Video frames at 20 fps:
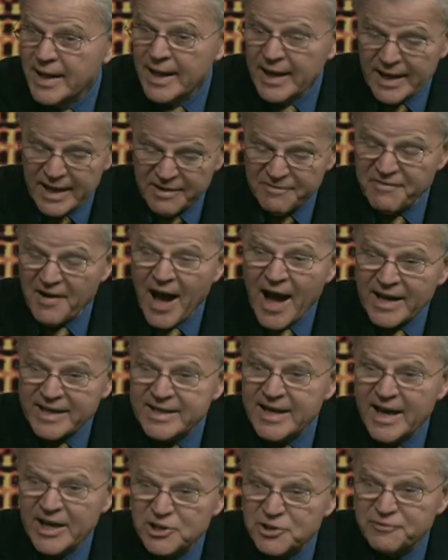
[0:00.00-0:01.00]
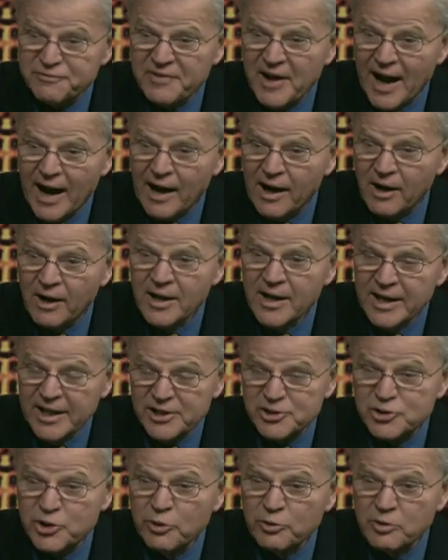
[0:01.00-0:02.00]
If I catch fire,
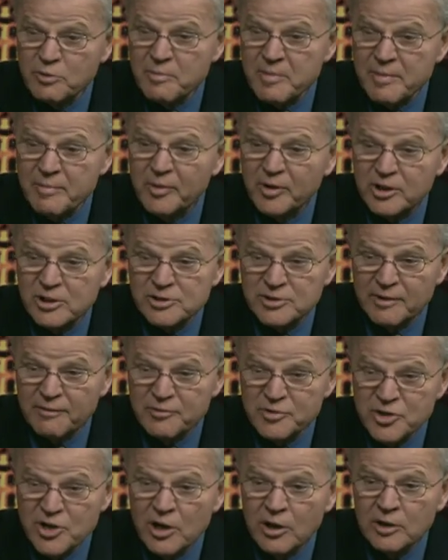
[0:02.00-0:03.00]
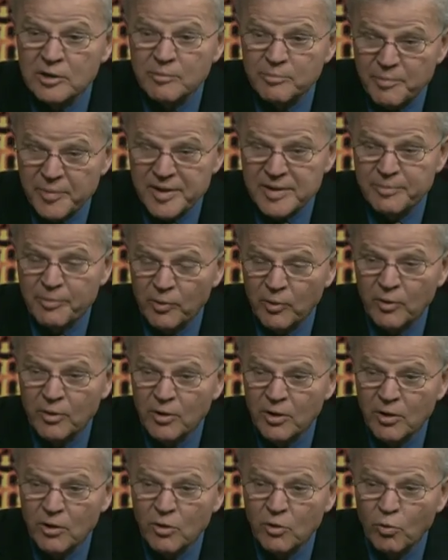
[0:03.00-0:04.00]
it's going to be because of young people
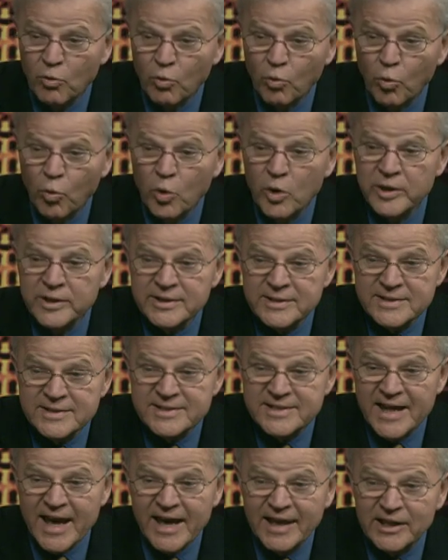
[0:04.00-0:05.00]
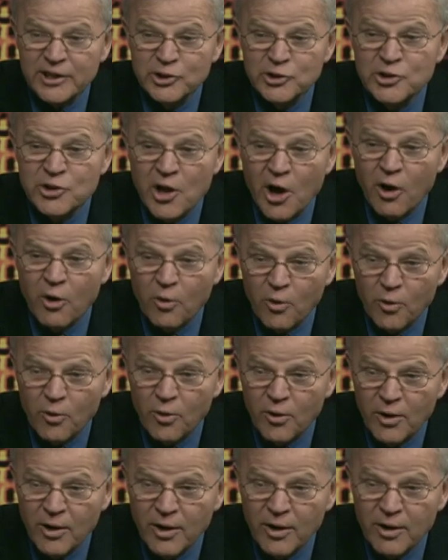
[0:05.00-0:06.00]
wouldn't take a no
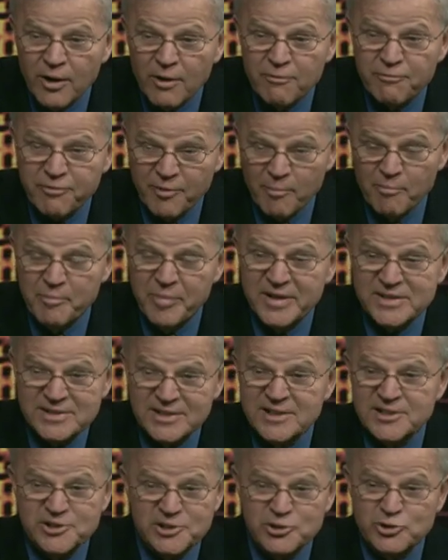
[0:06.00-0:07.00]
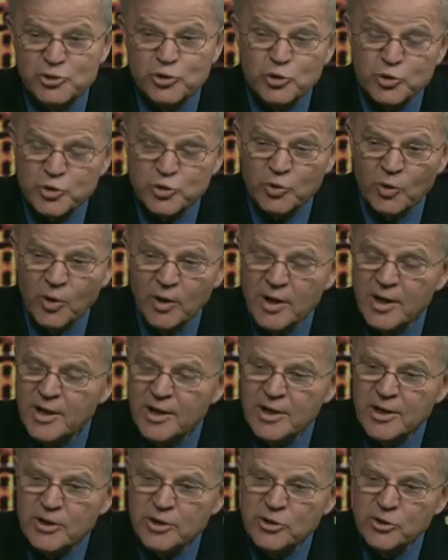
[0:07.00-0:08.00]
from business as usual.
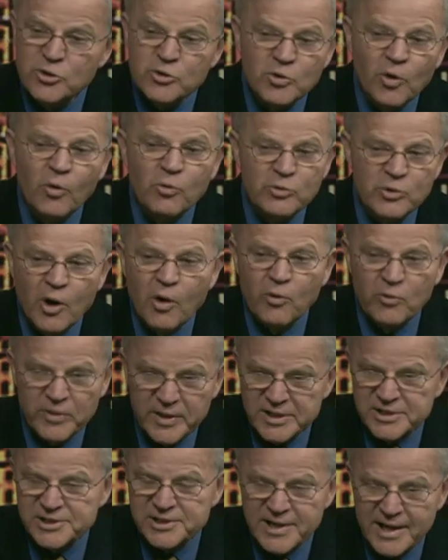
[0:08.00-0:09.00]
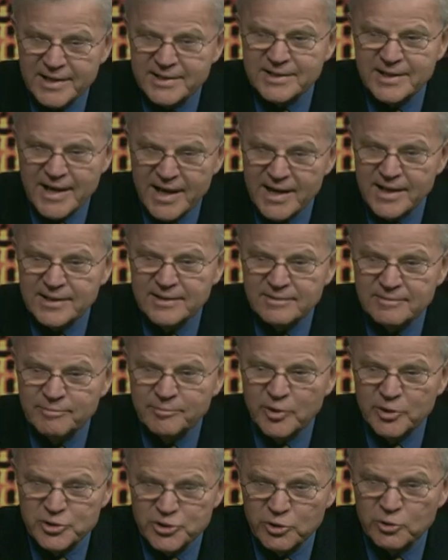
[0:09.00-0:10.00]
You don't know this yet, Kate,
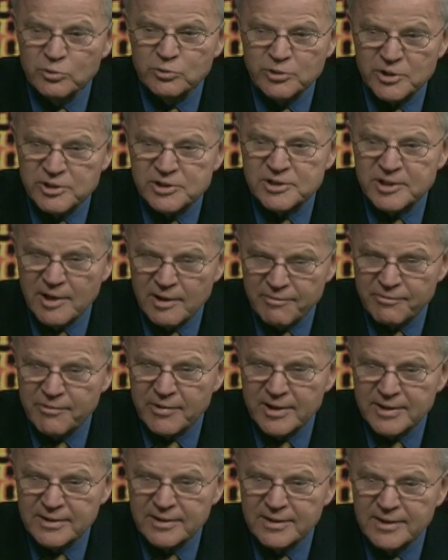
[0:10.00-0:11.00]
but you'll discover it.